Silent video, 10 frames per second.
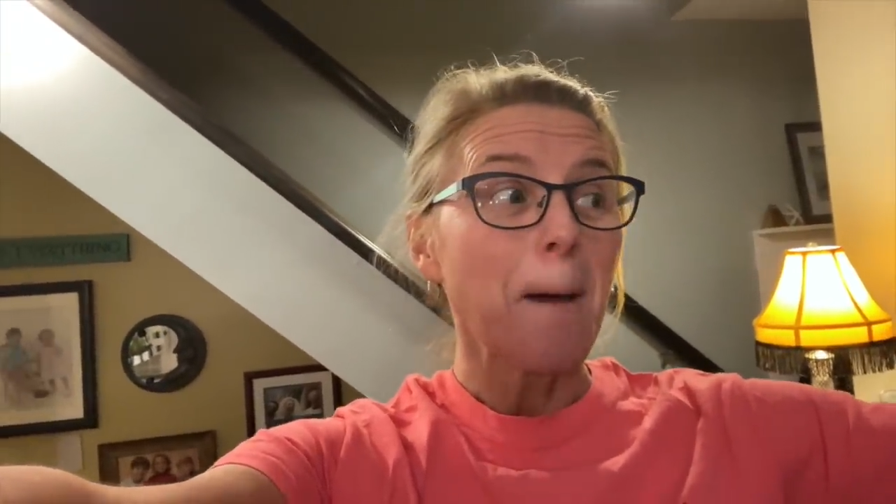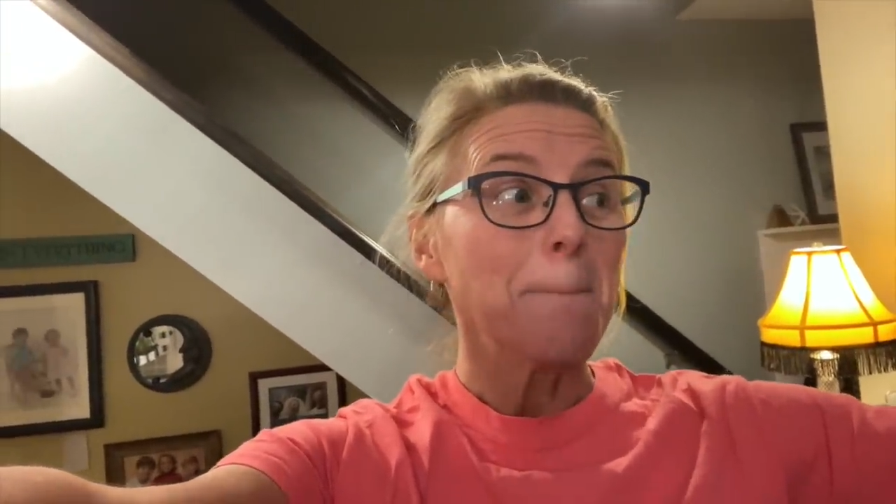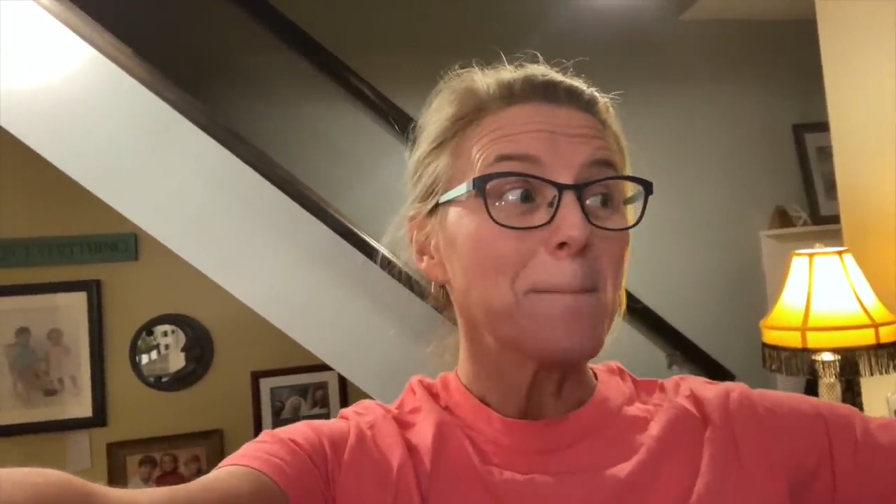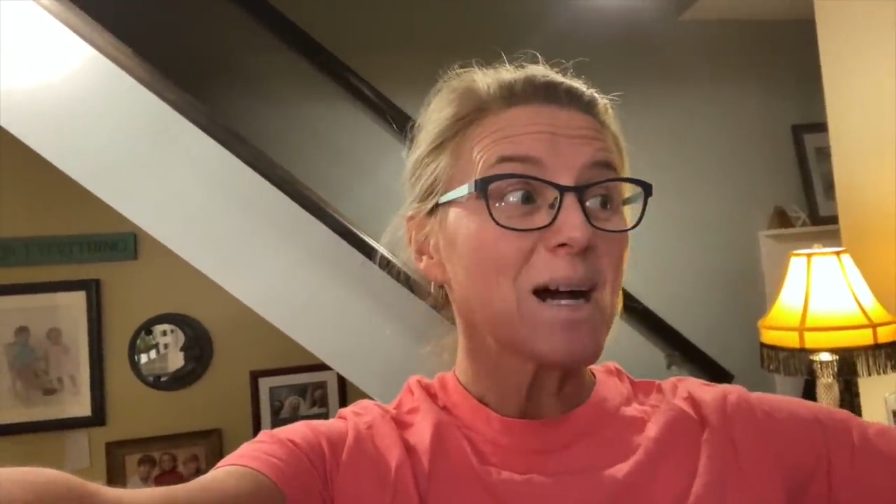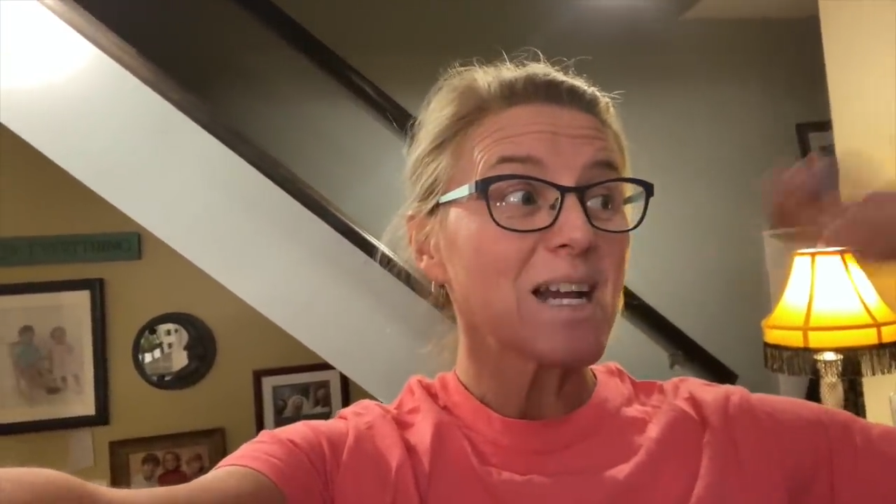
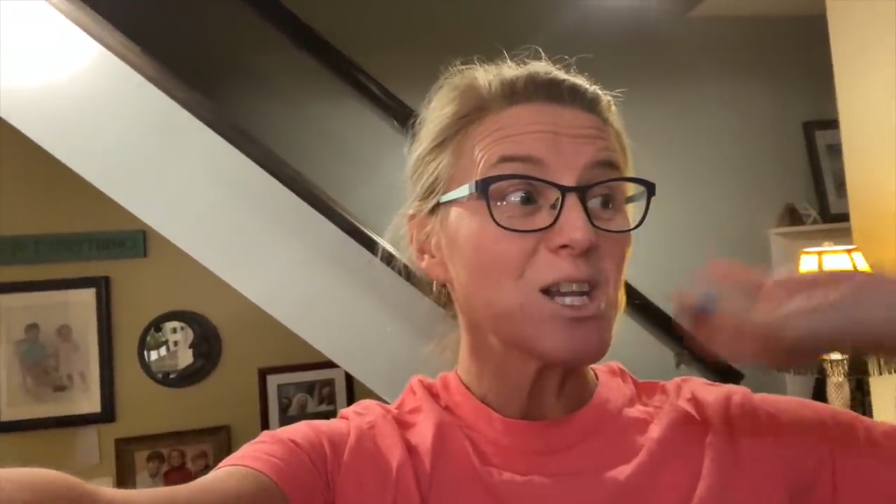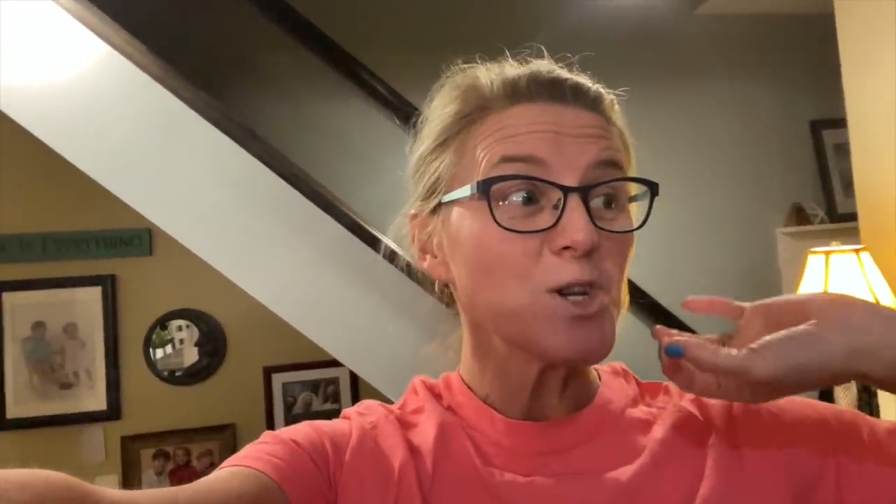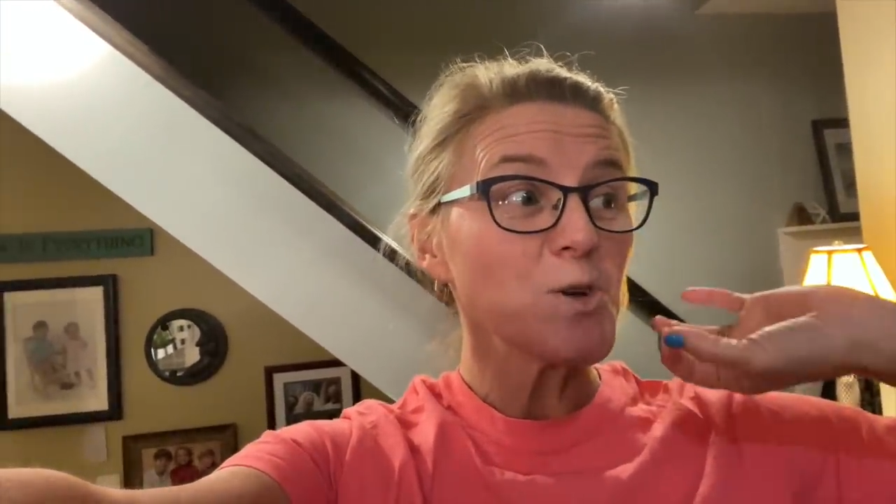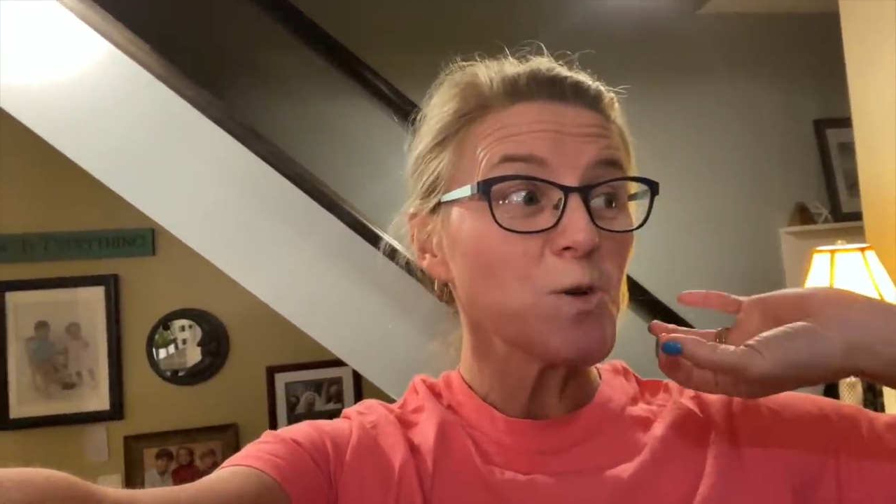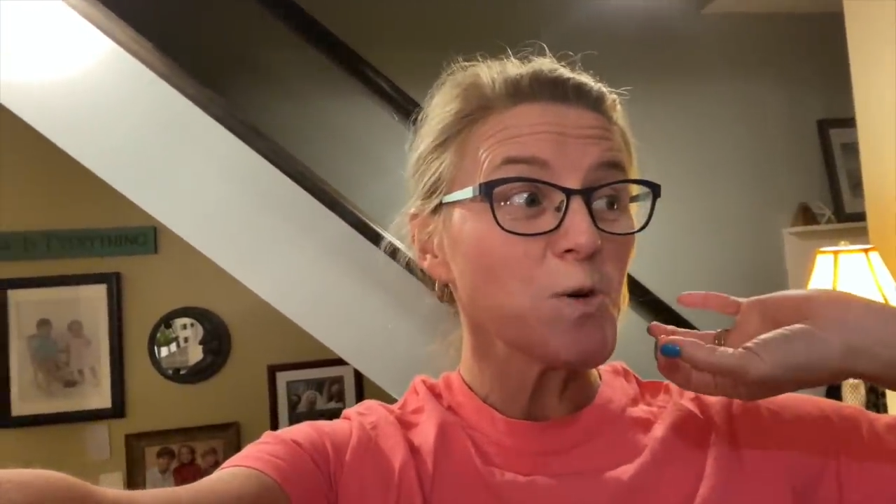my
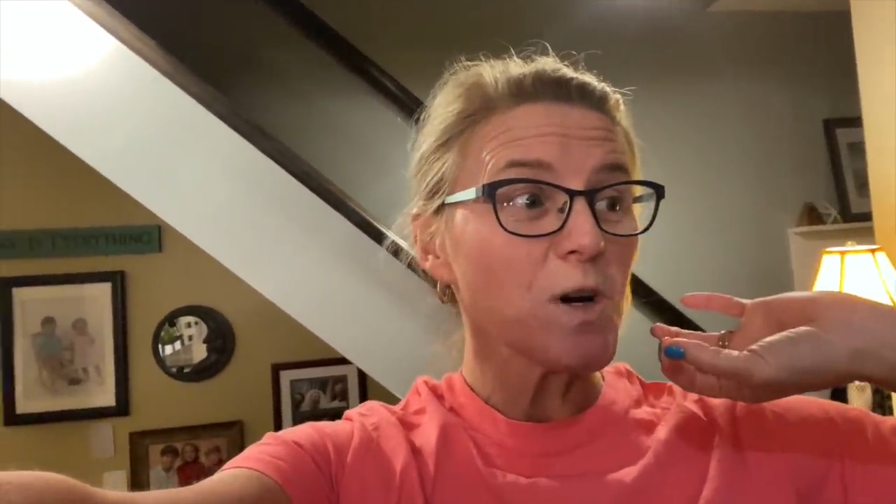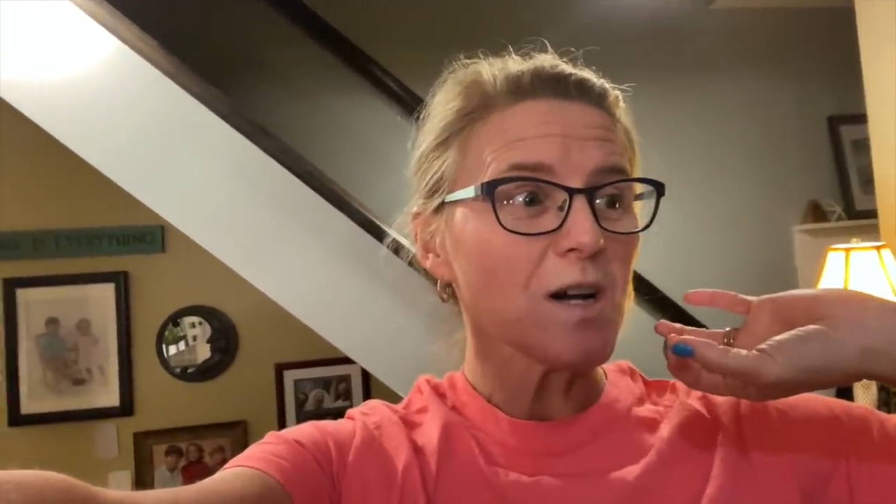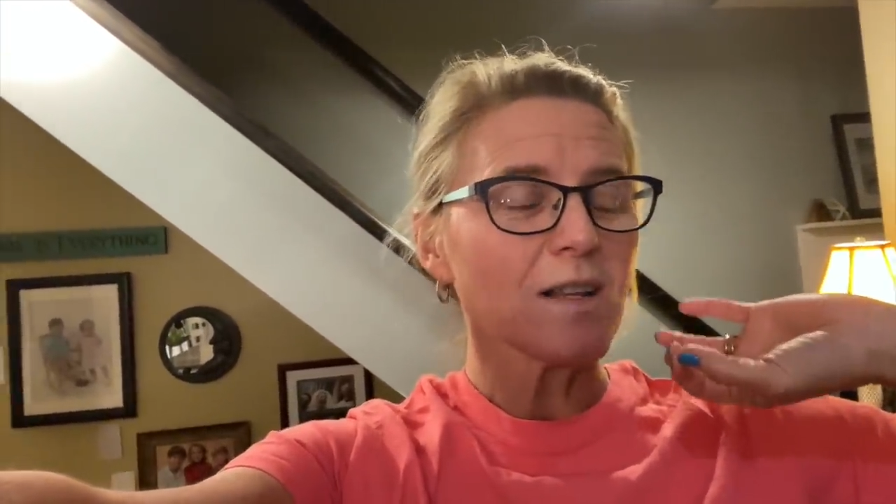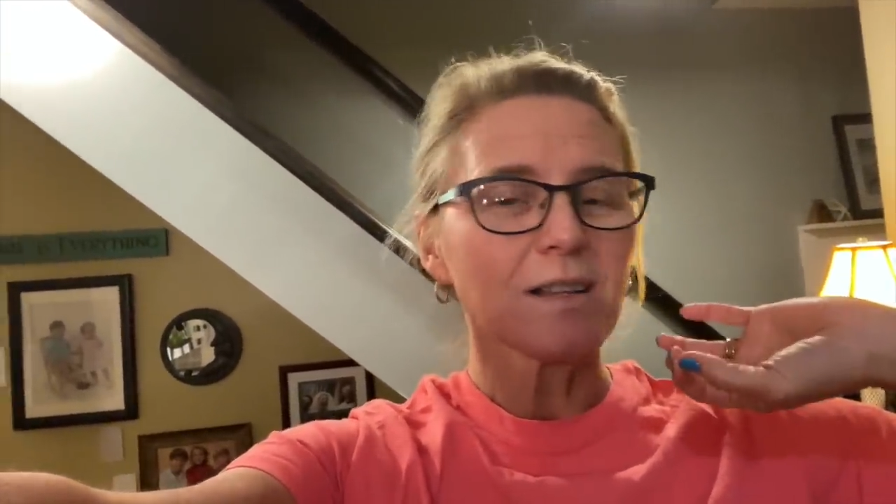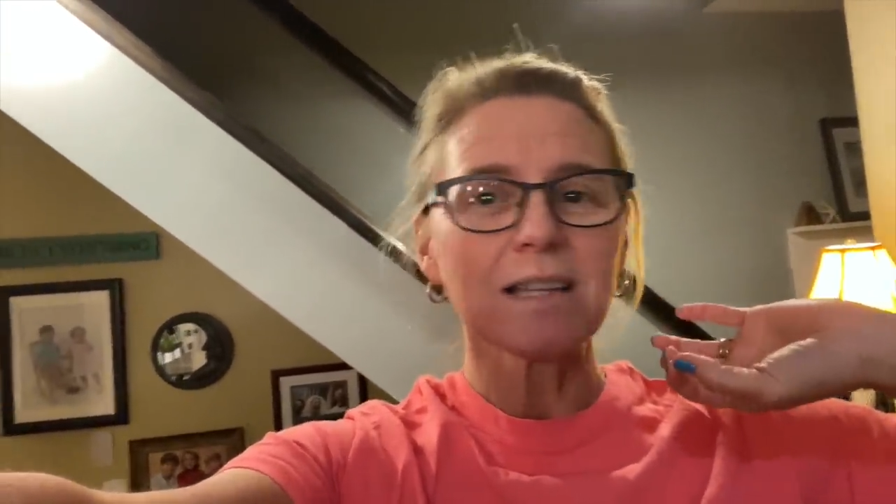
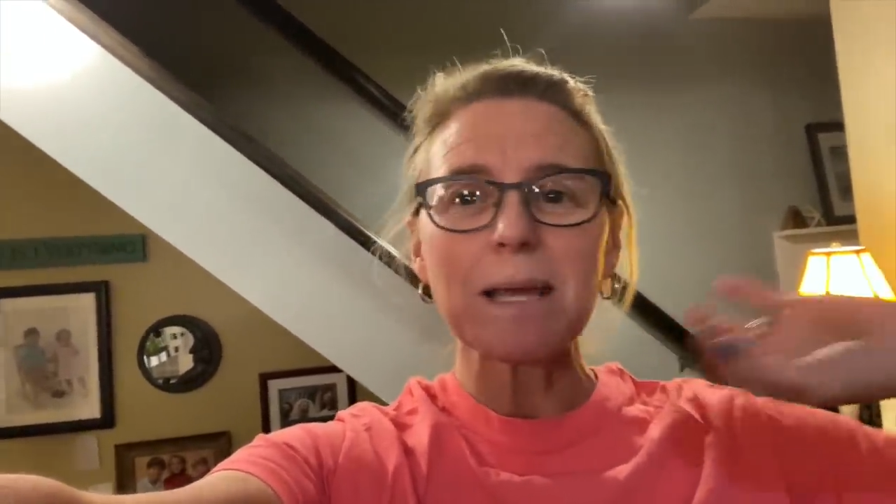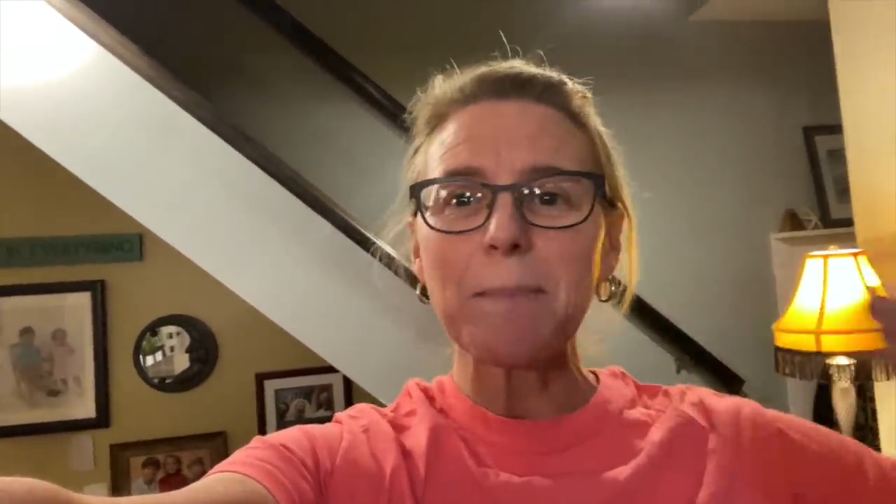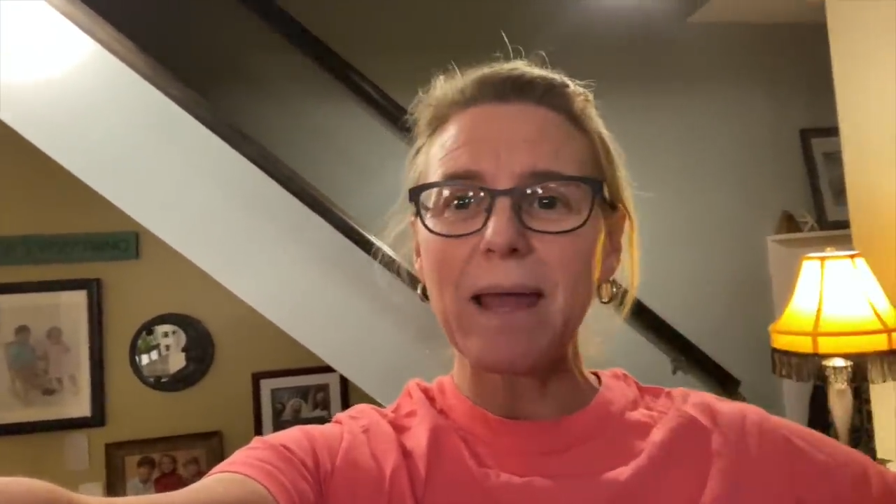newly